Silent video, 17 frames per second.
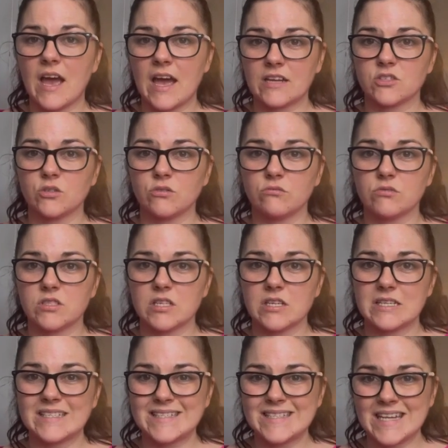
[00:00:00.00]
adult
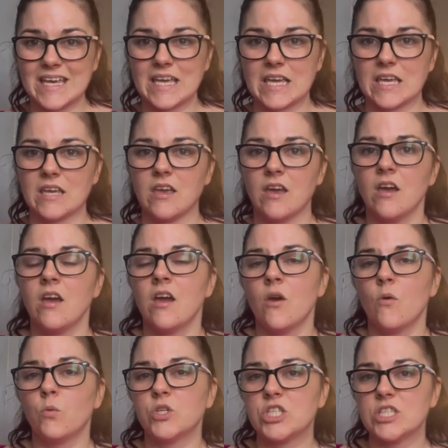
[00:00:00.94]
tee,
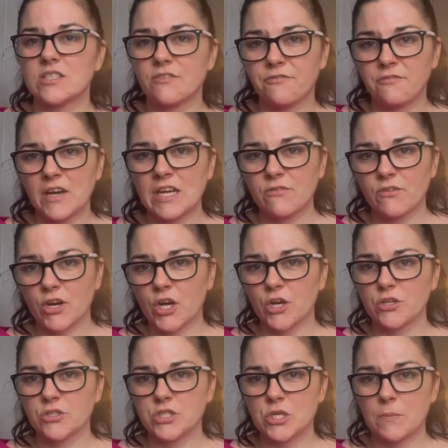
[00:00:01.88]
which is a favourite
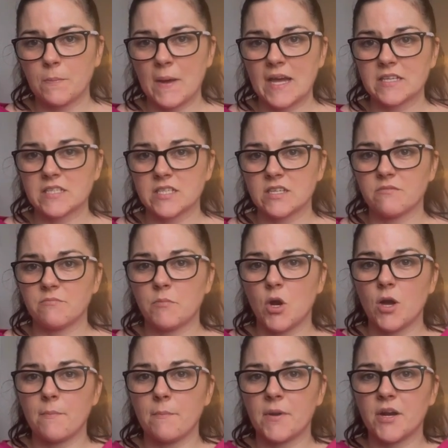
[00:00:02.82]
go-to pattern of
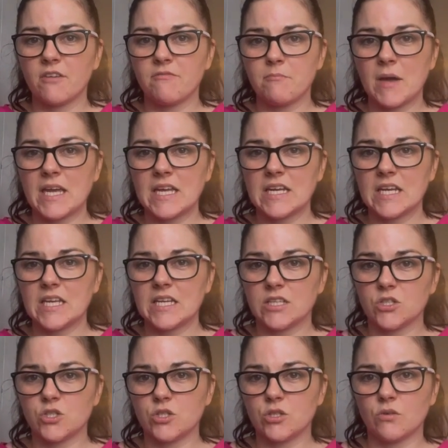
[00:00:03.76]
mine, but I've made it
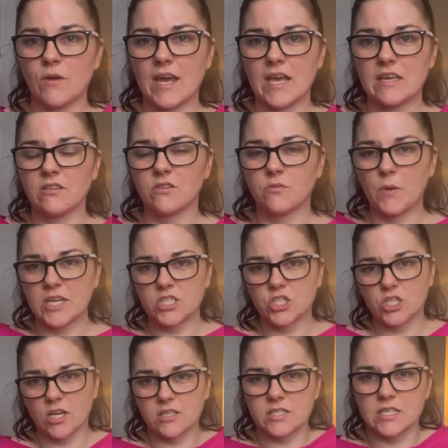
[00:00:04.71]
into a
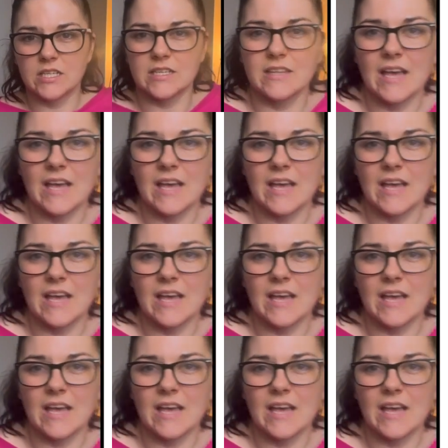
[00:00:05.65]
sweatshirt and it's